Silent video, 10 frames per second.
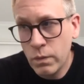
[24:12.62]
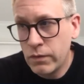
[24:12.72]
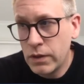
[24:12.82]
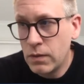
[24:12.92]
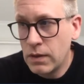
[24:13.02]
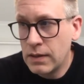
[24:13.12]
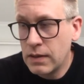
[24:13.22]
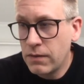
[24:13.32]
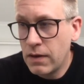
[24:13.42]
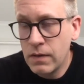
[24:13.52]
we're doing in
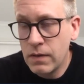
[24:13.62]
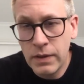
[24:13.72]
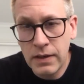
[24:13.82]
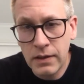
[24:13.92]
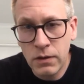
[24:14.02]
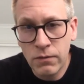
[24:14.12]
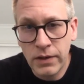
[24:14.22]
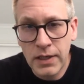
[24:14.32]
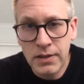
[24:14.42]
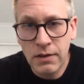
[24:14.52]
DeFi, we're building a new
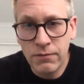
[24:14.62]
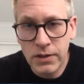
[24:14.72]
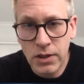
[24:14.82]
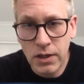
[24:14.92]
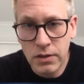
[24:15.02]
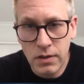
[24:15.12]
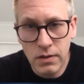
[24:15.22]
financial infrastructure.